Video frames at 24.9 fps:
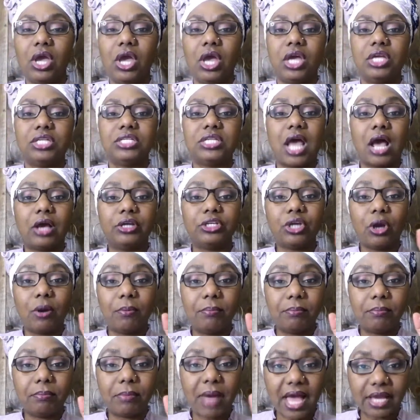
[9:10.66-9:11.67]
Now,
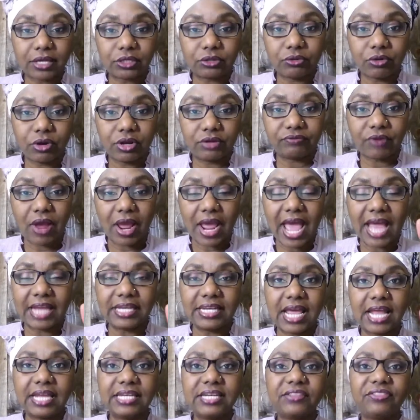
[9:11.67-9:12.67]
your macro
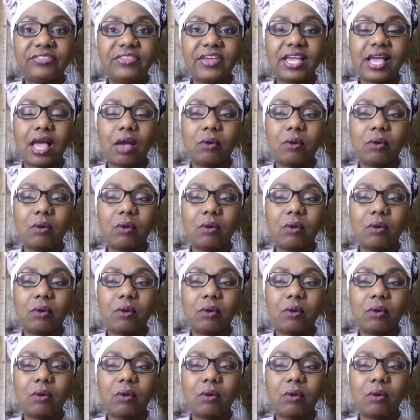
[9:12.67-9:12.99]
environment, and the thing